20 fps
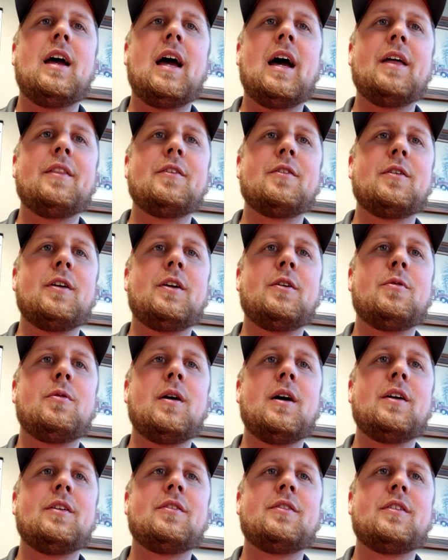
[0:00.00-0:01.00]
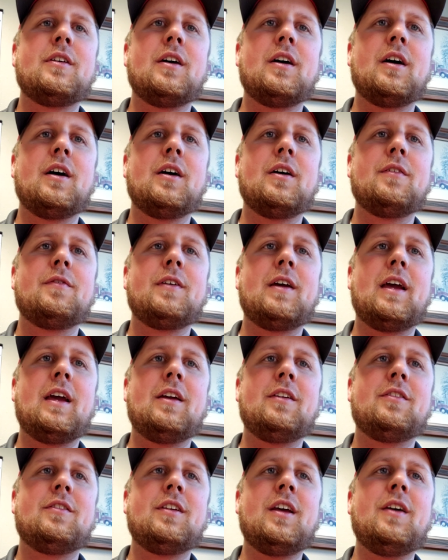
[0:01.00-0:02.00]
at the request of
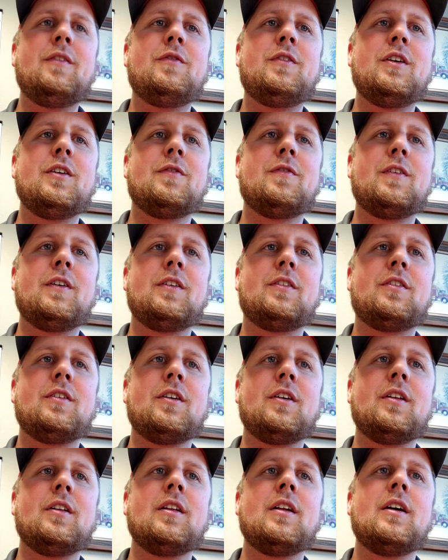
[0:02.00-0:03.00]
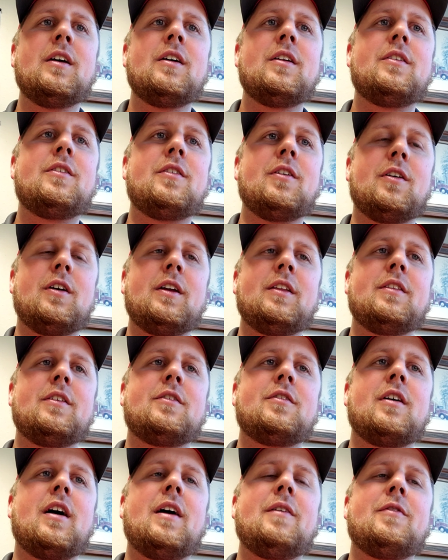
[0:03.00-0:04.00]
a safety official during
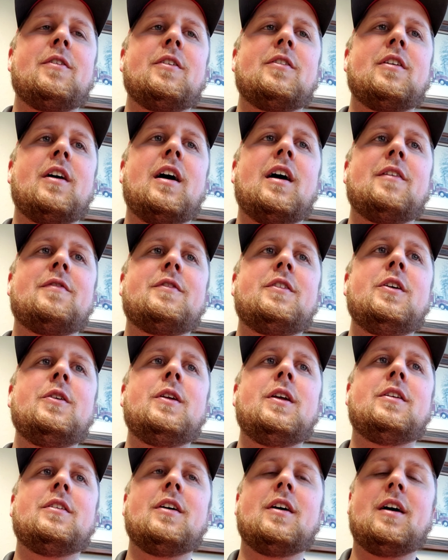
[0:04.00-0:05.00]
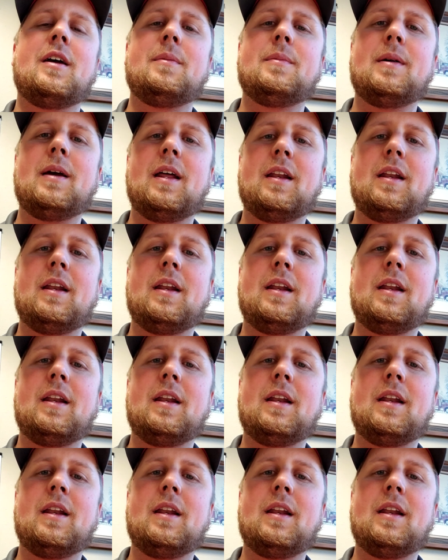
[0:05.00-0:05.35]
the driver's off duty time.